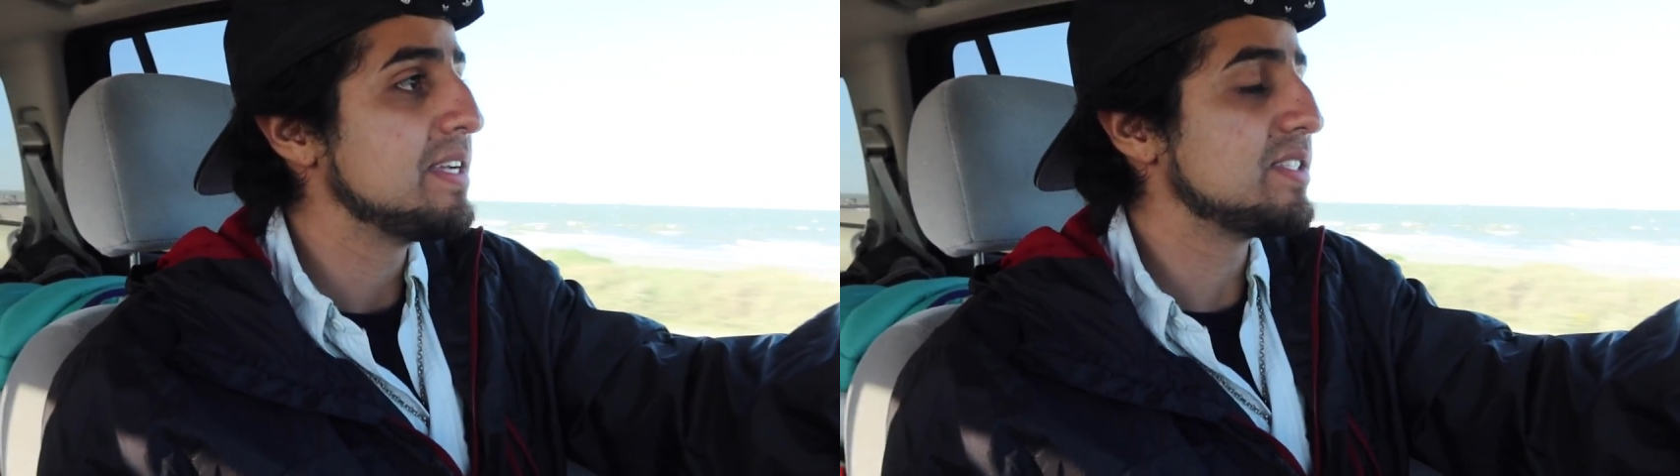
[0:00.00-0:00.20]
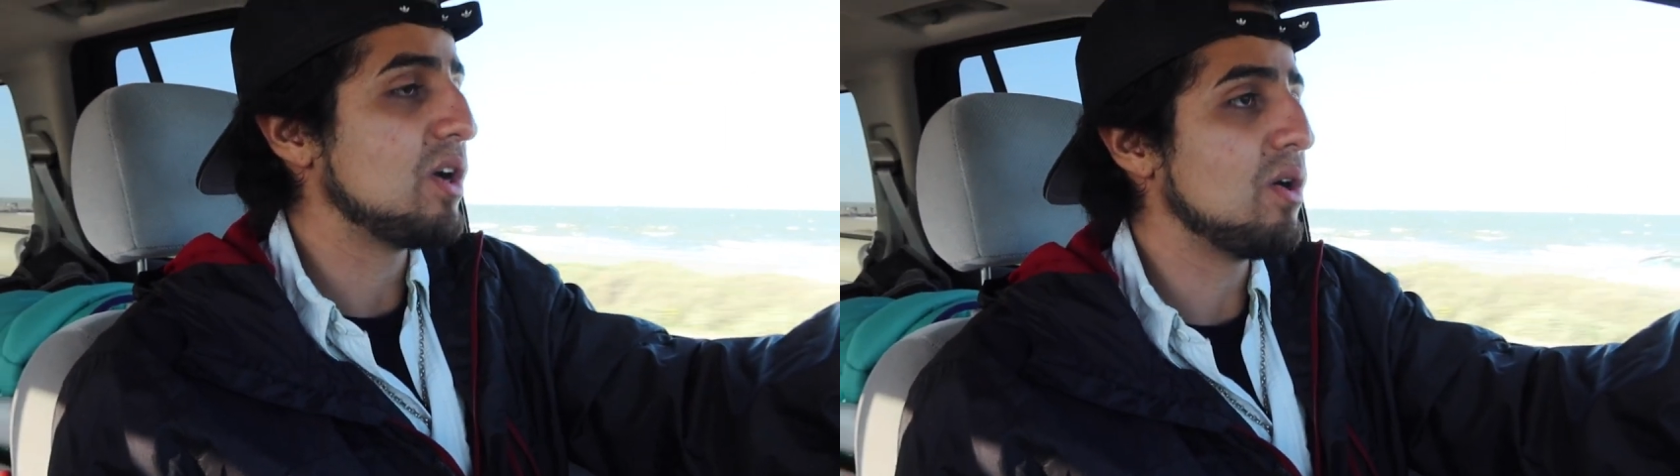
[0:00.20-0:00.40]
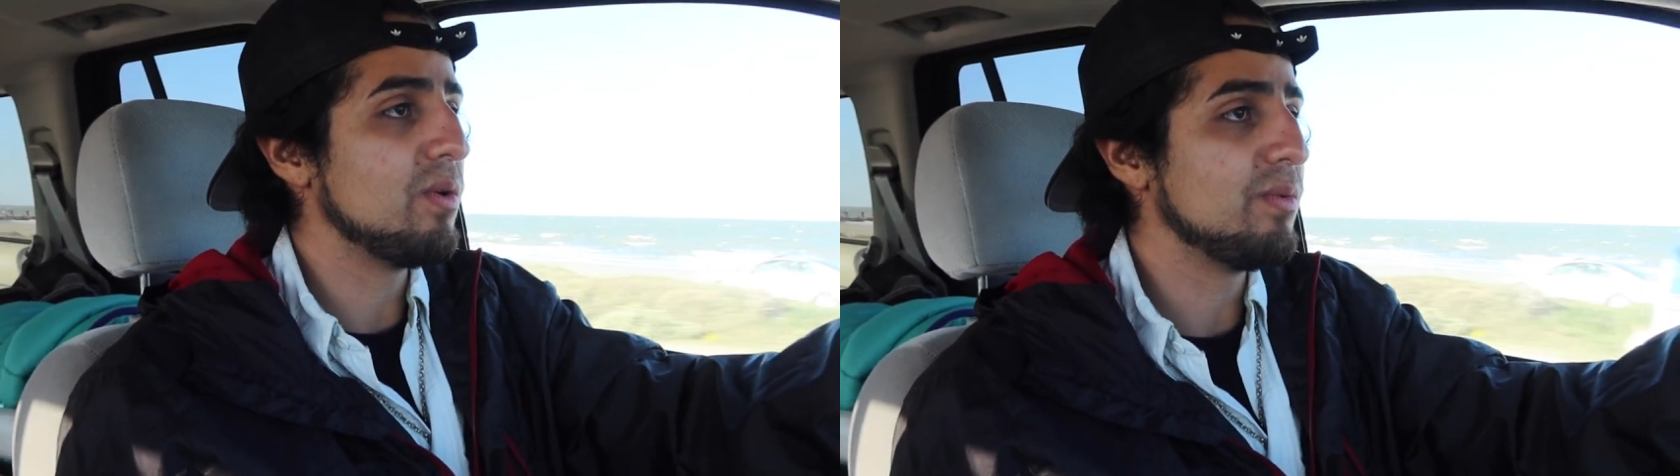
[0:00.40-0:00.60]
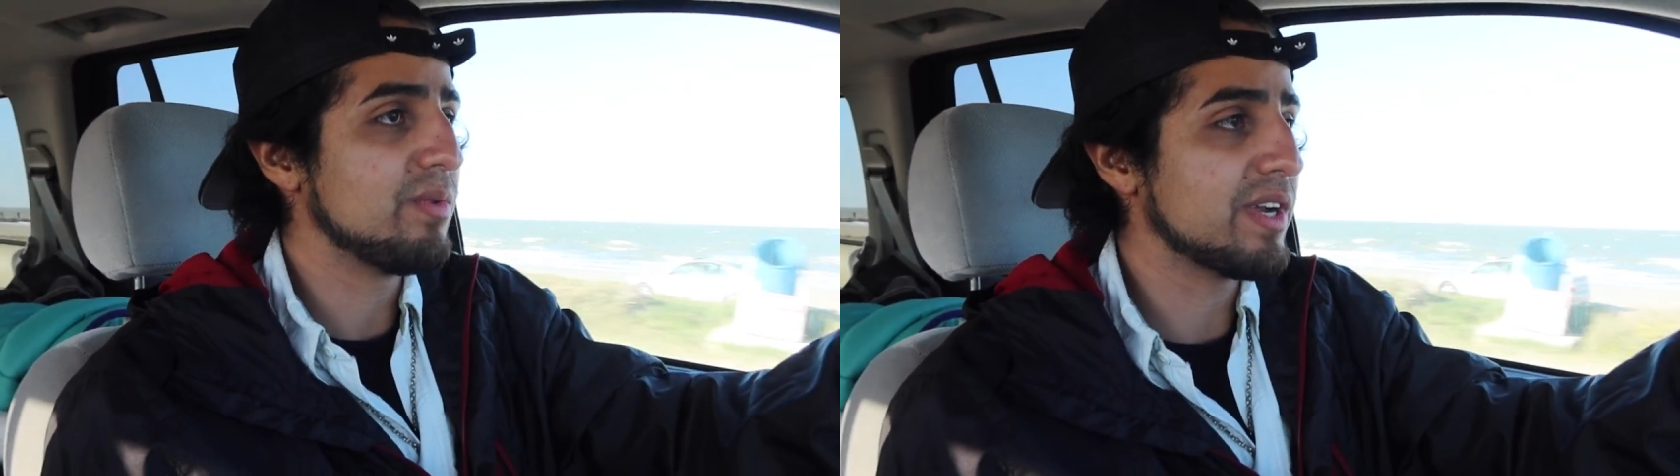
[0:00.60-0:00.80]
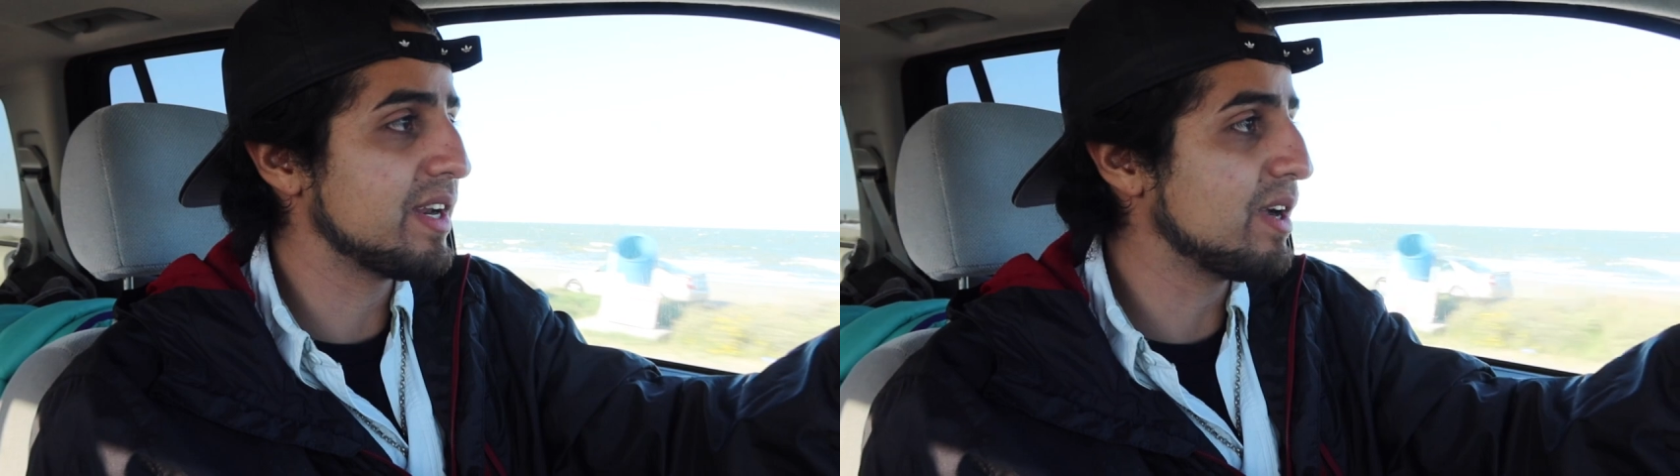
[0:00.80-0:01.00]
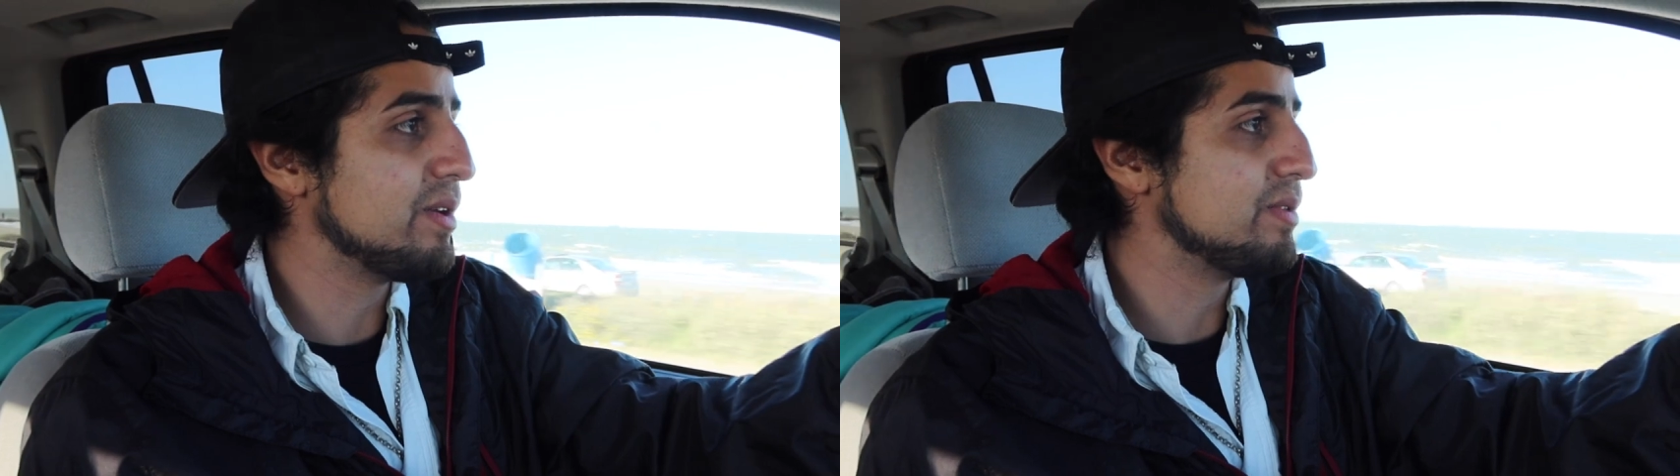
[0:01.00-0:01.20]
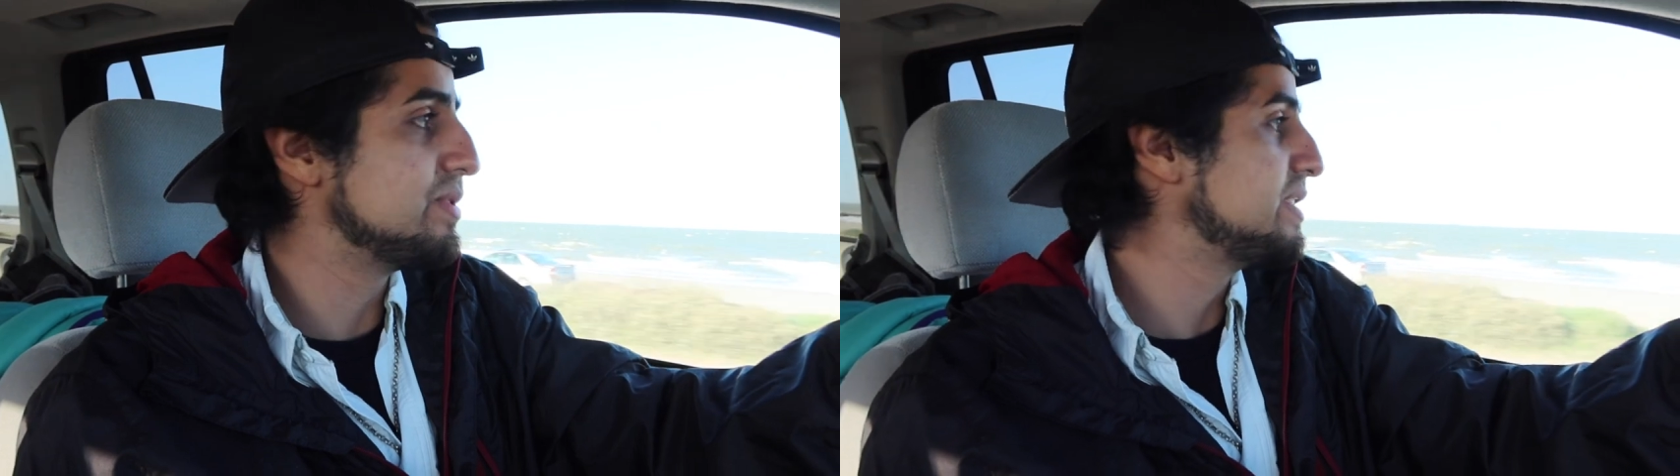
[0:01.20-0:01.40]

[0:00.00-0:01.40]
so we're gonna go